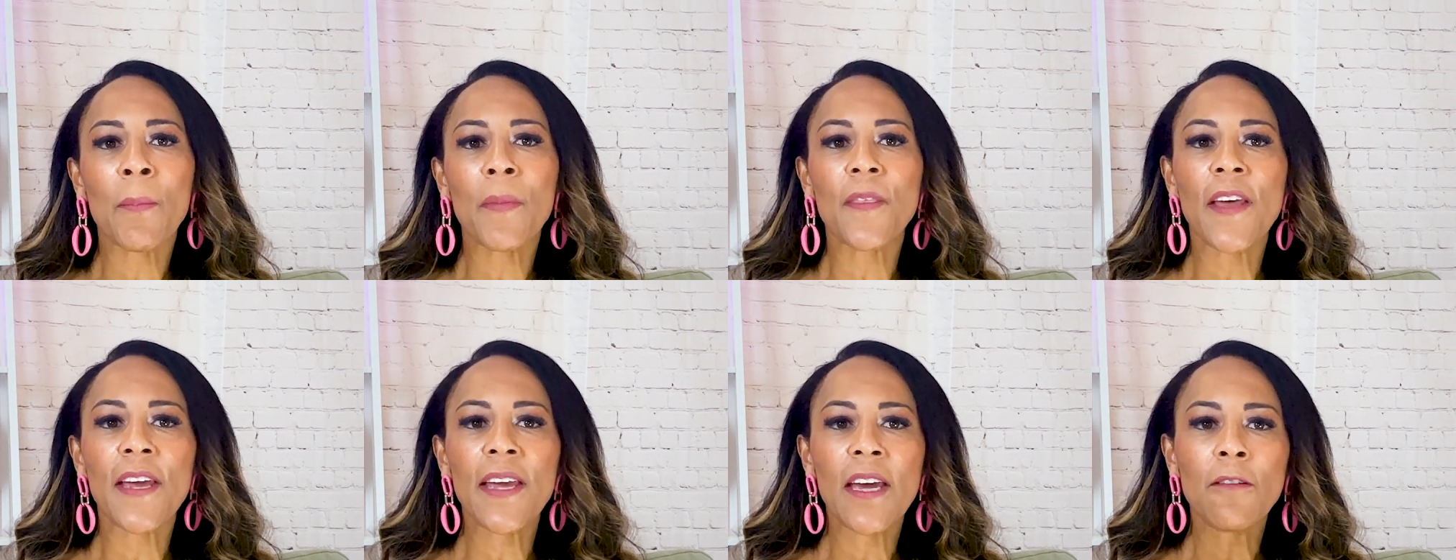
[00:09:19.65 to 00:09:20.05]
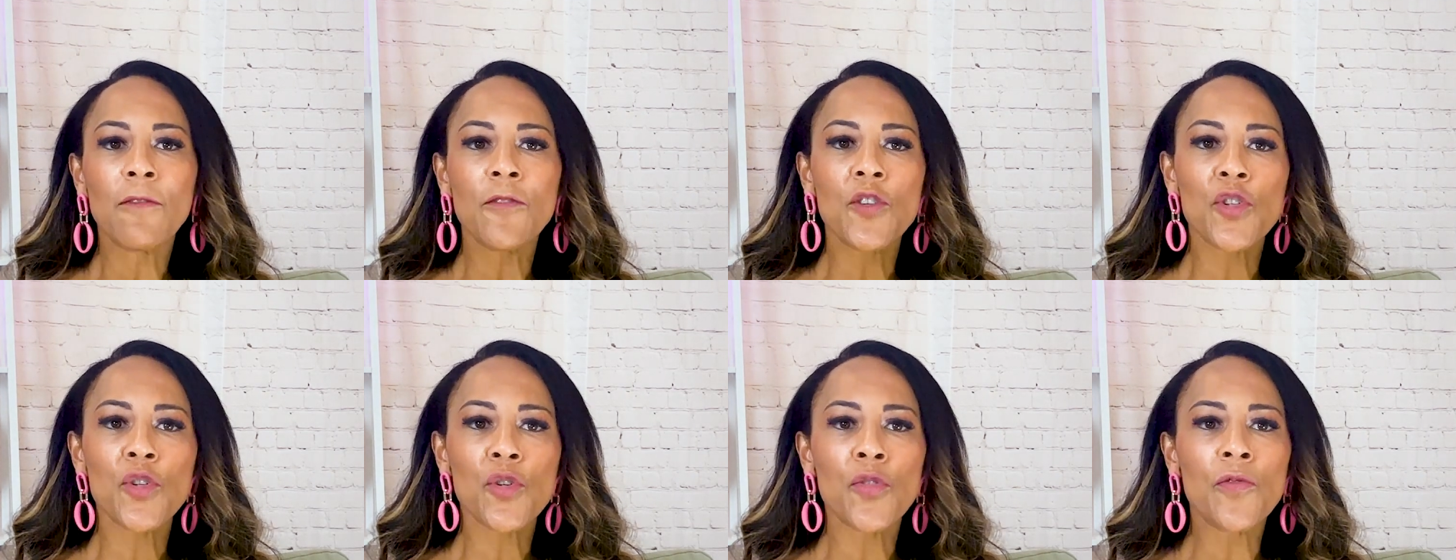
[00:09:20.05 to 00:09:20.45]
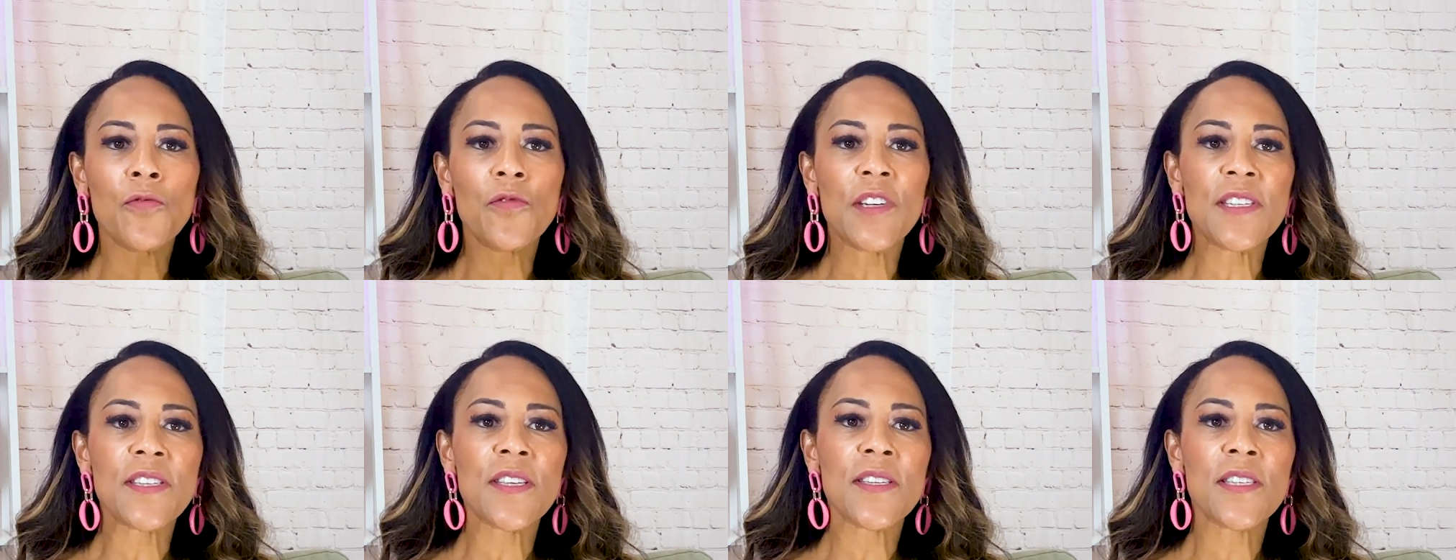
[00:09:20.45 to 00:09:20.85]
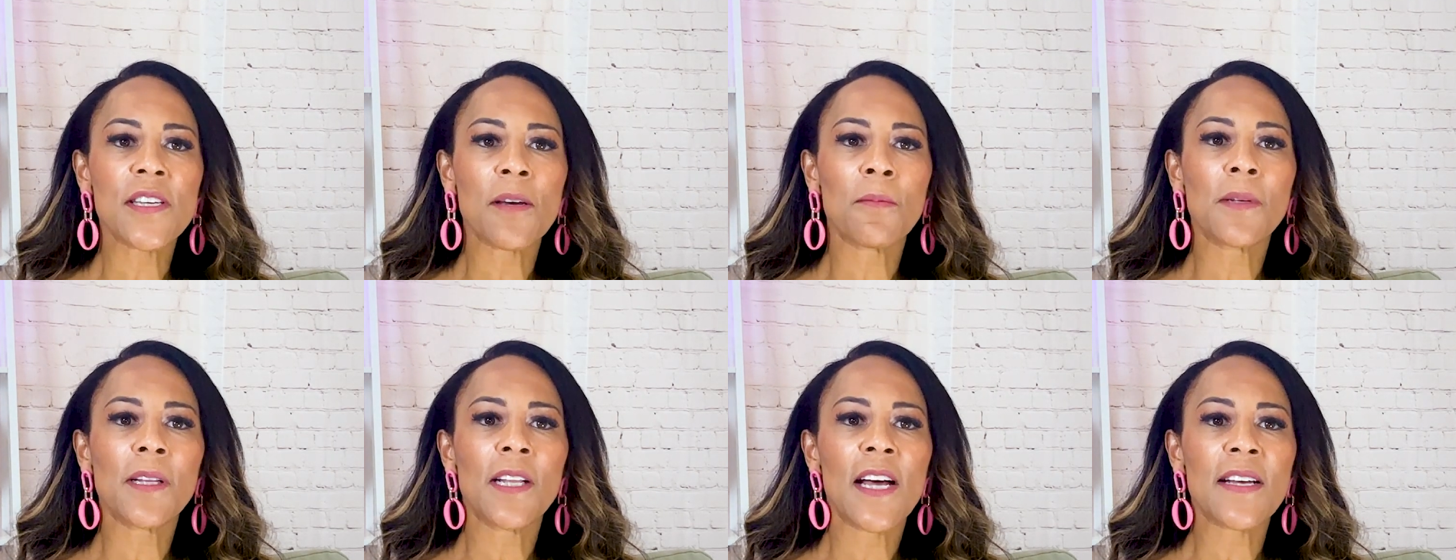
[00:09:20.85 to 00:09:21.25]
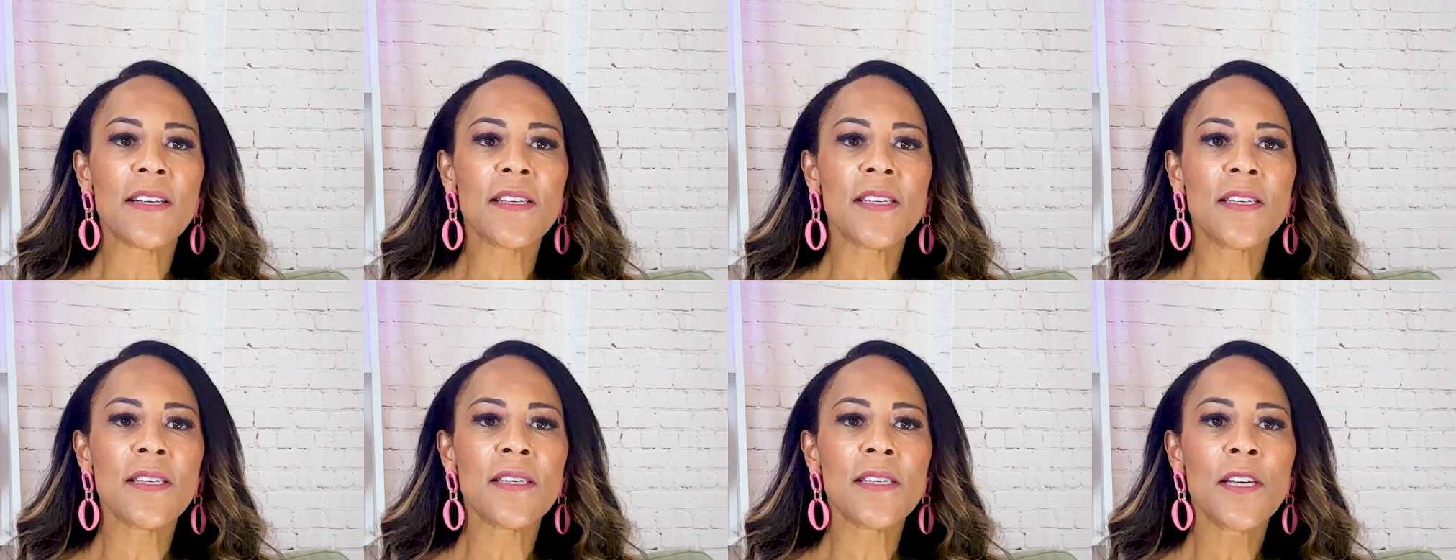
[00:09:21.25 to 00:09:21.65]
They have two visa
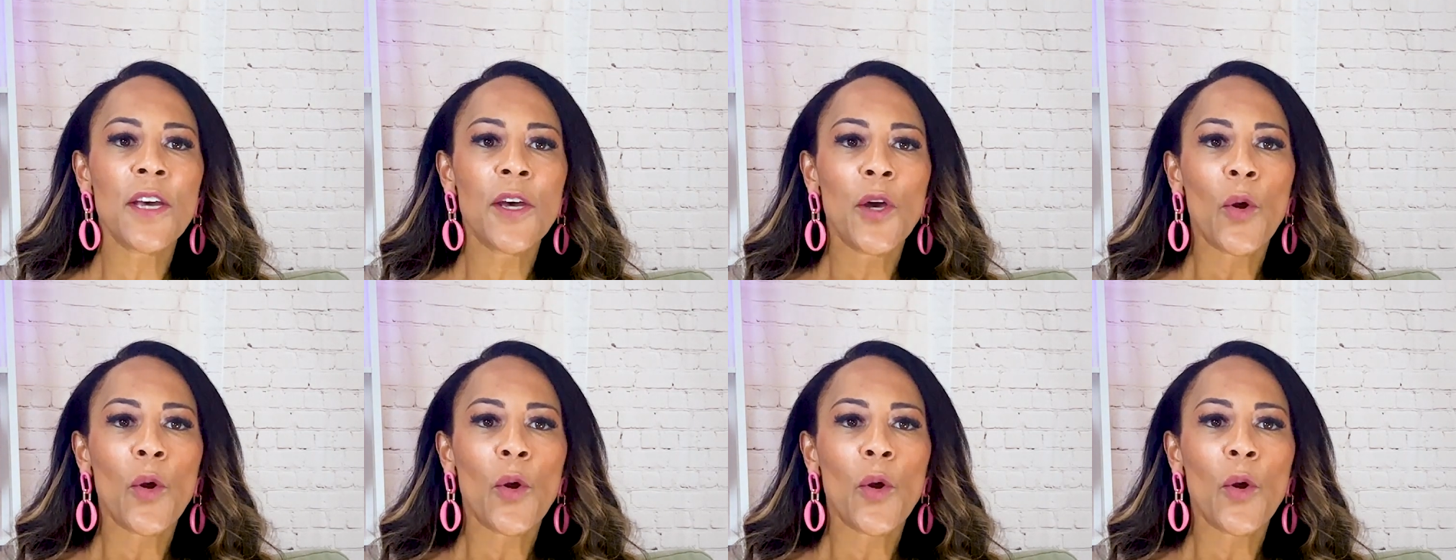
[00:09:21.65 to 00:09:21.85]
subclasses.